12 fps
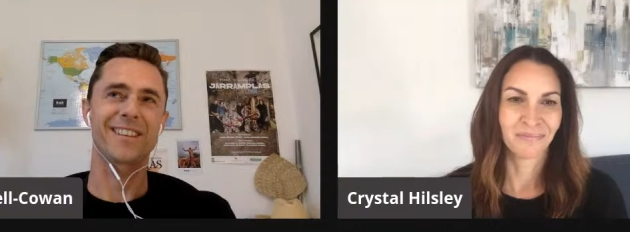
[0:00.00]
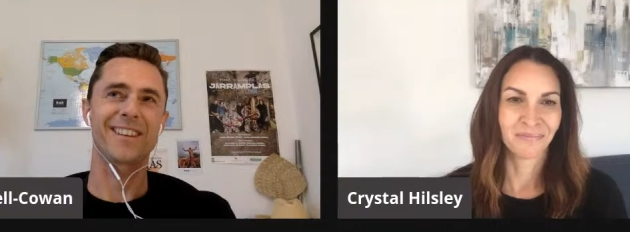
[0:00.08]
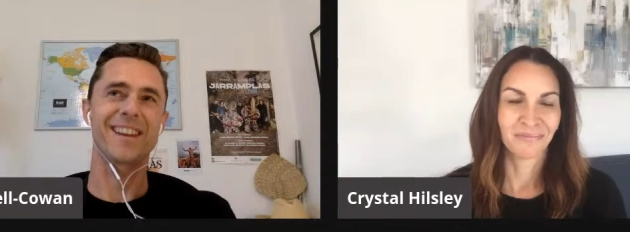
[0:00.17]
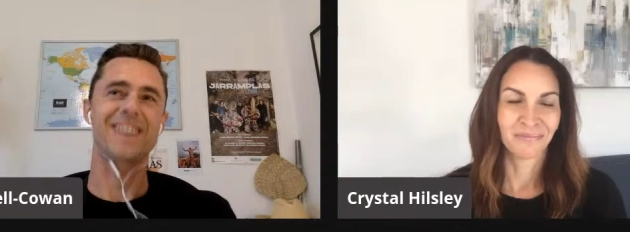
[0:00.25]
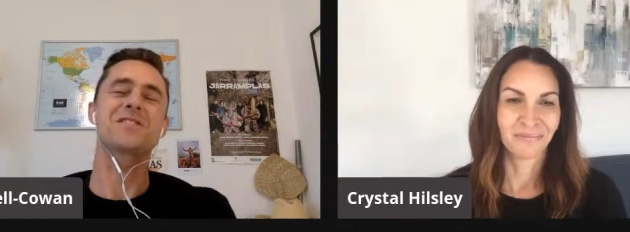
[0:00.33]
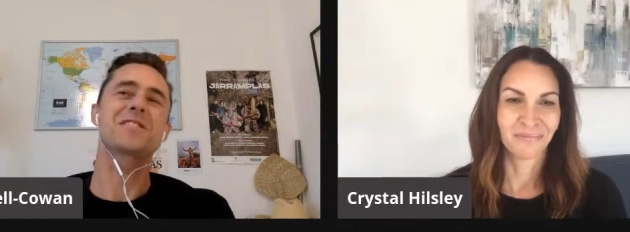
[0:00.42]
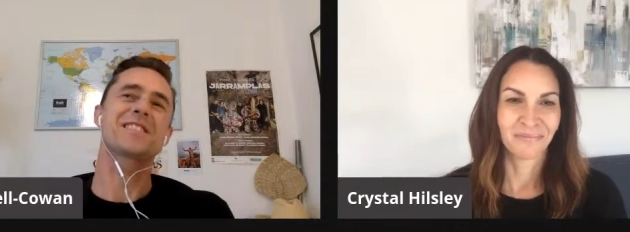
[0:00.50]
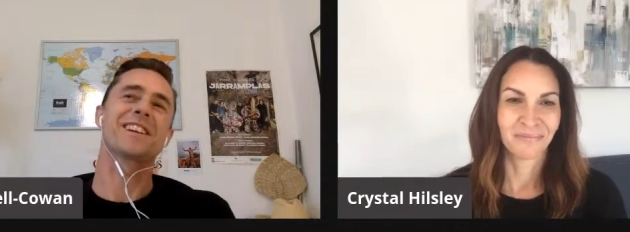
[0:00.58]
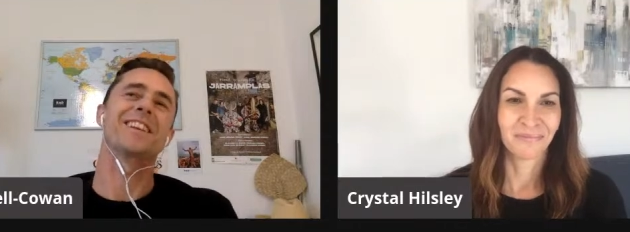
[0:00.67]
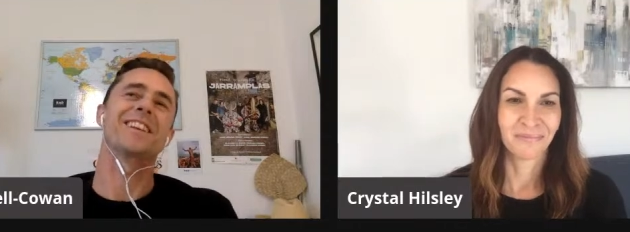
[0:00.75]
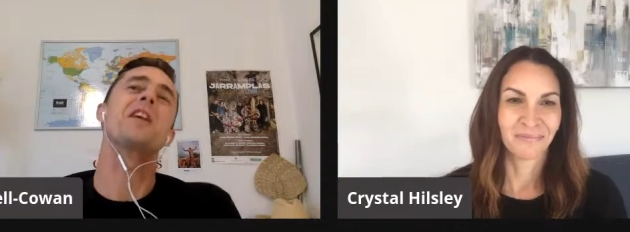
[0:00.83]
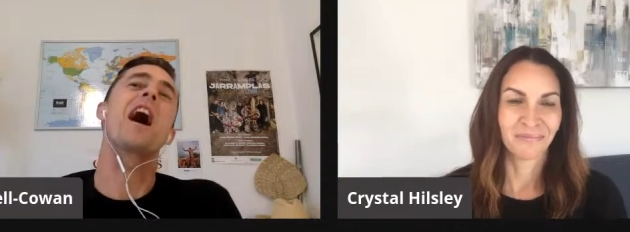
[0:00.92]
Speaker 1: yeah,
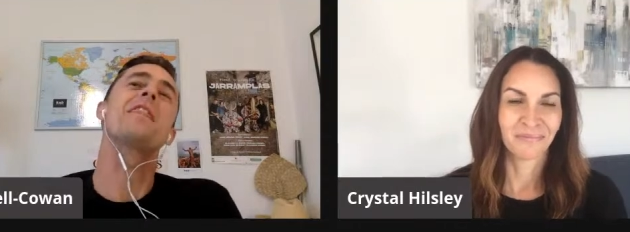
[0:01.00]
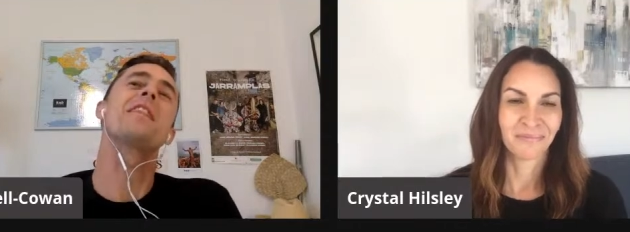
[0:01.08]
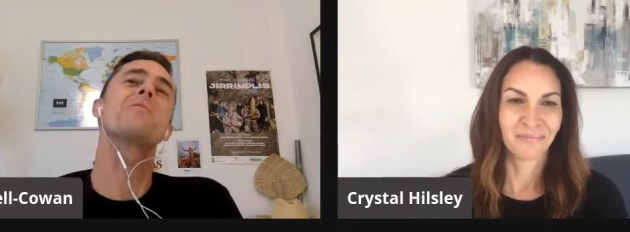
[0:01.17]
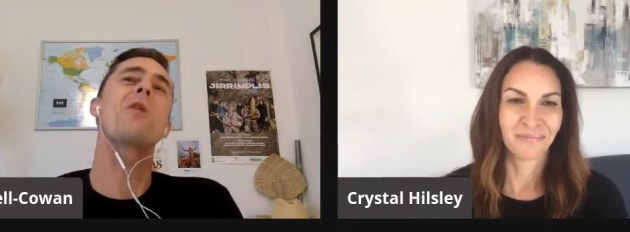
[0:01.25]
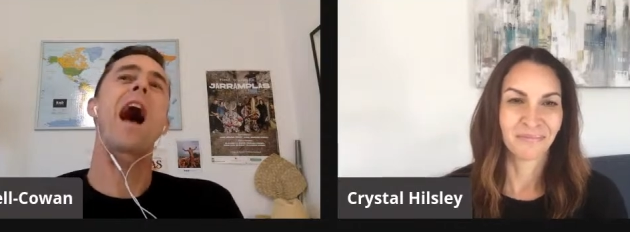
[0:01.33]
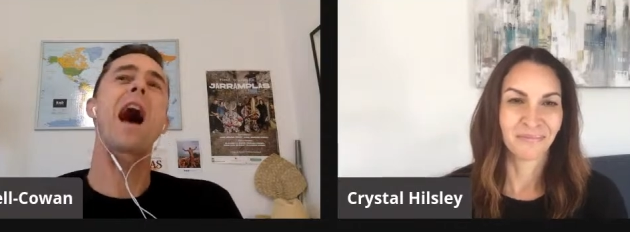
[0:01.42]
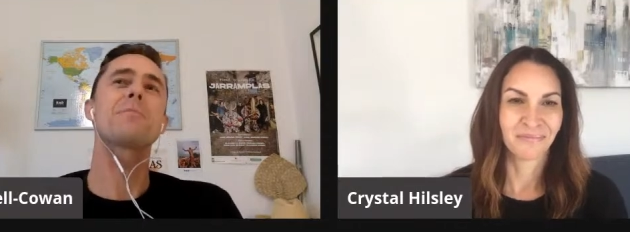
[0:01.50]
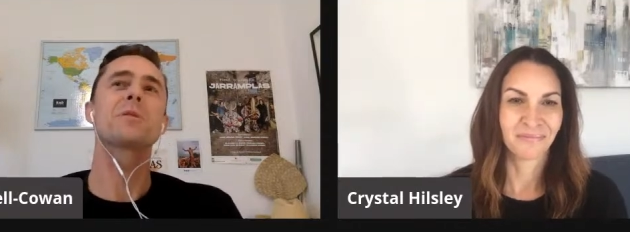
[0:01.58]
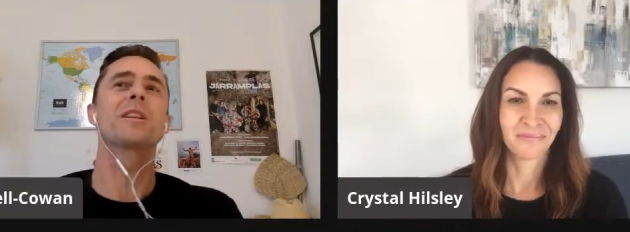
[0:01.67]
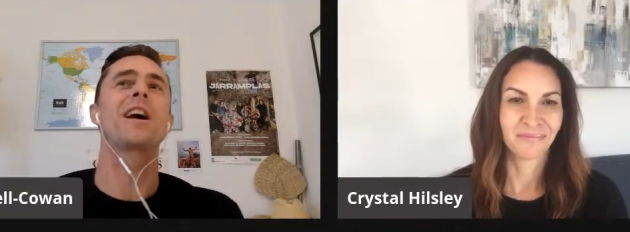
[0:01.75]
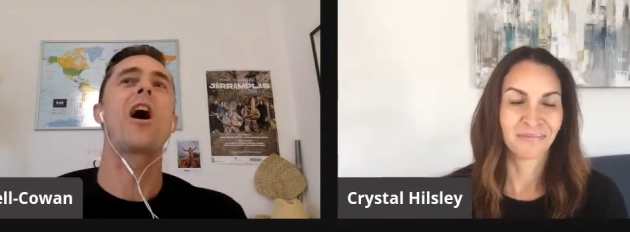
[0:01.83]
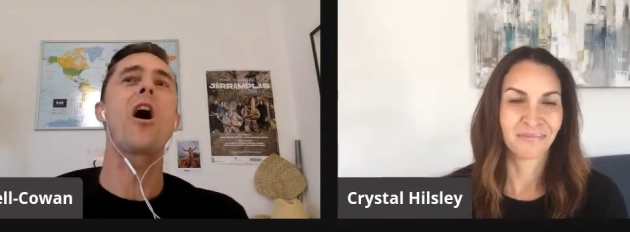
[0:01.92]
interesting. And then what
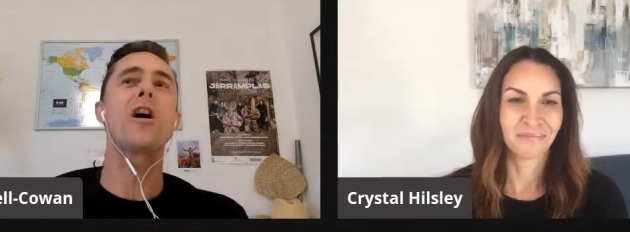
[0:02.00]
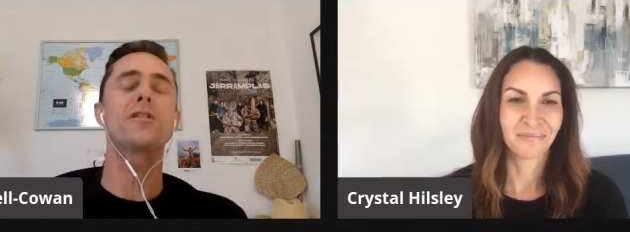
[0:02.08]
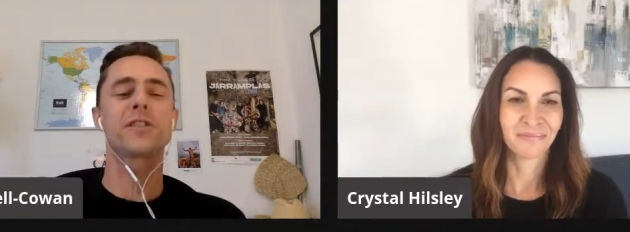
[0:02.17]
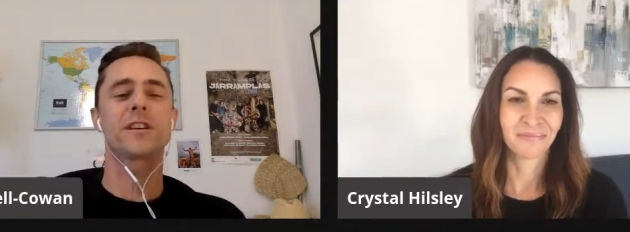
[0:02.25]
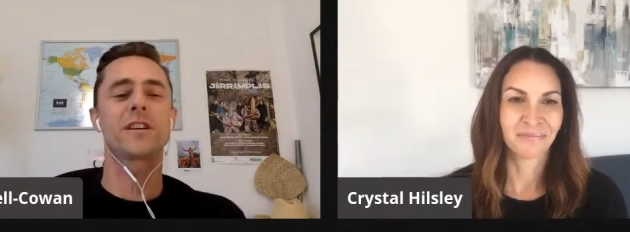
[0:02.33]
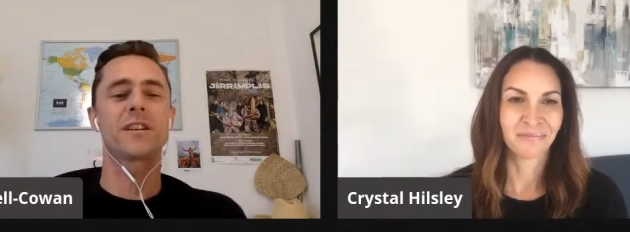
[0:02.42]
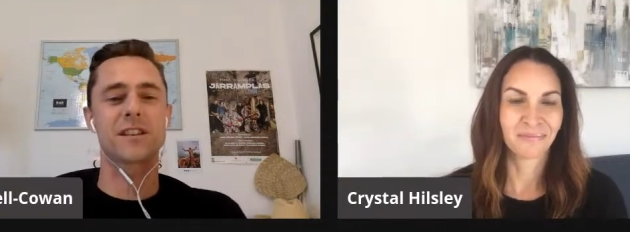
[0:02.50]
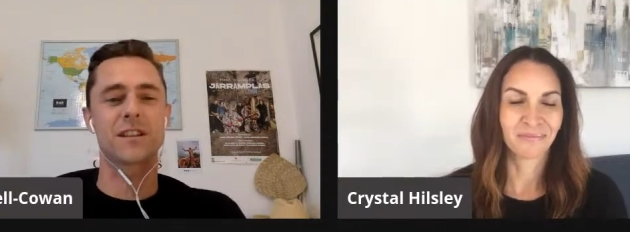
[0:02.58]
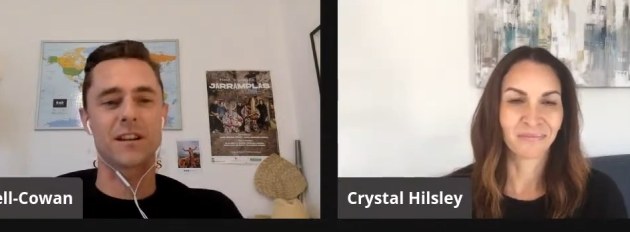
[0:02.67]
happened like after?